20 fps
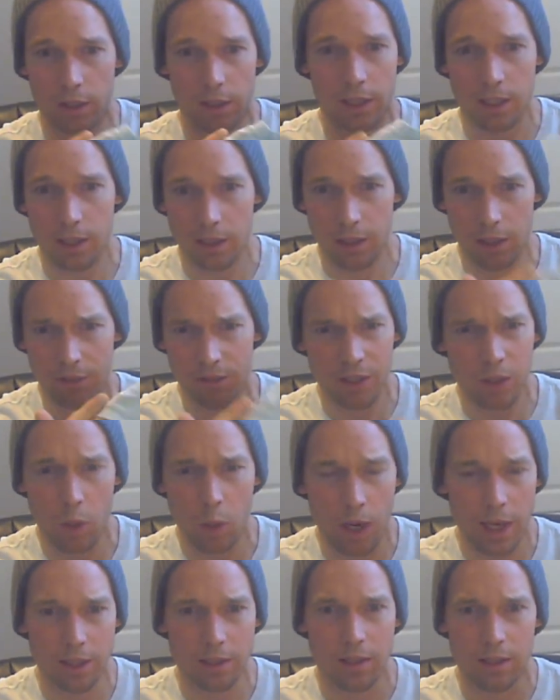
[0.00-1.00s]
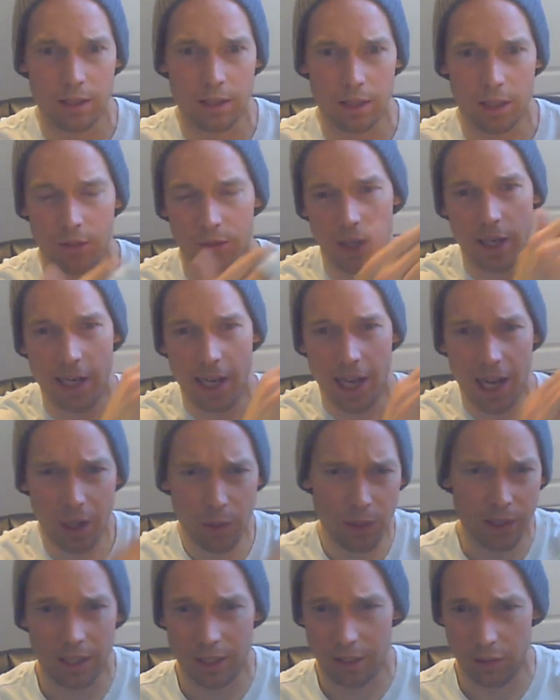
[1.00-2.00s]
like lifting weights and stuff, and now
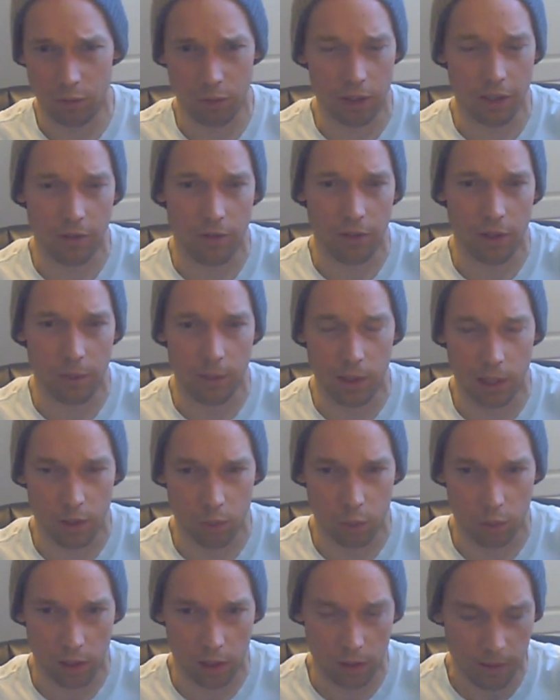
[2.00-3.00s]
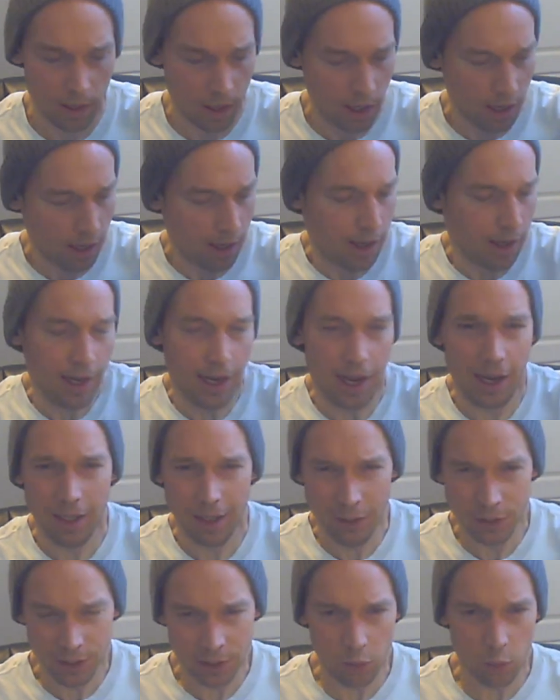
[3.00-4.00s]
it doesn't really fit me as well.
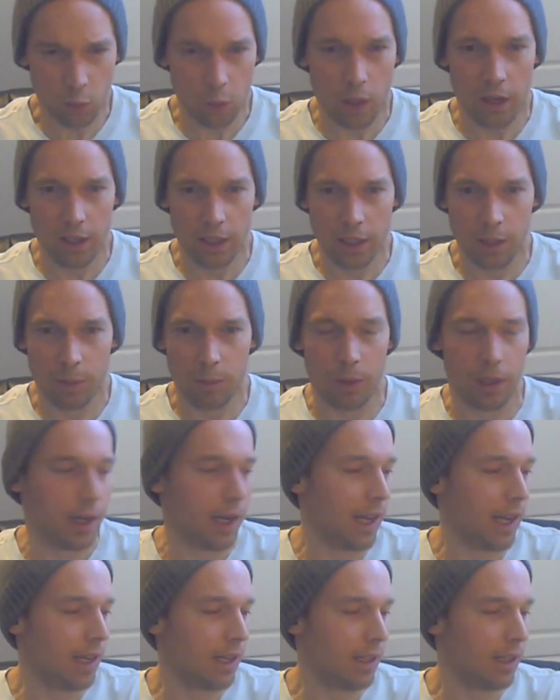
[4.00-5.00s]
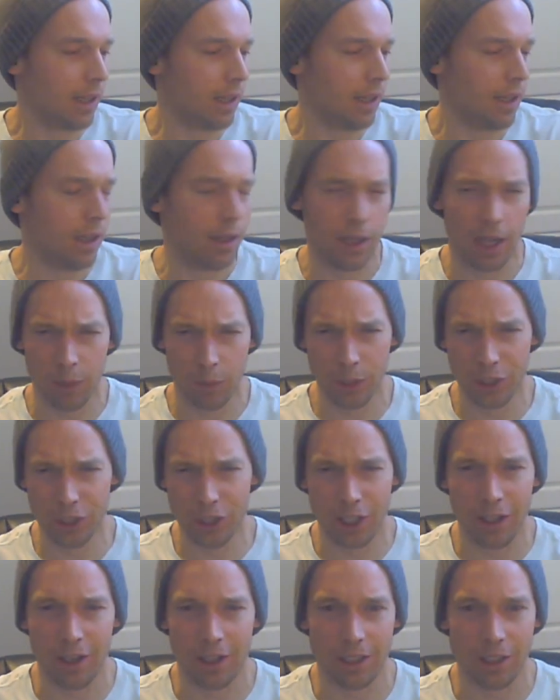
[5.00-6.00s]
I'll still wear it, but I wish I
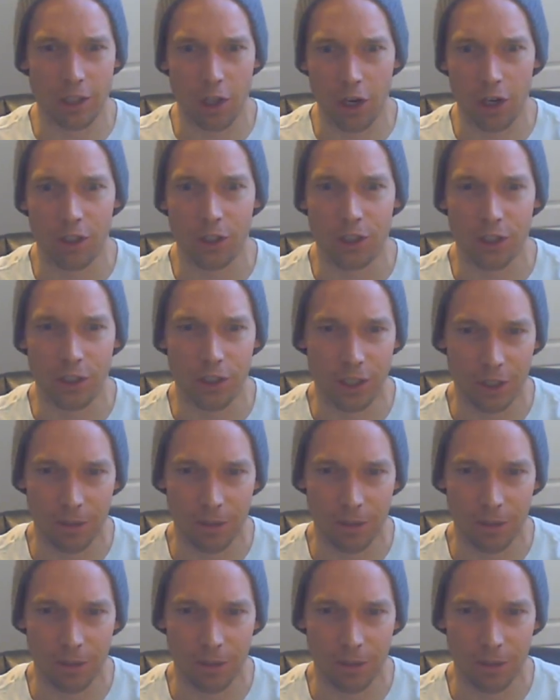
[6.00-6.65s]
got a large,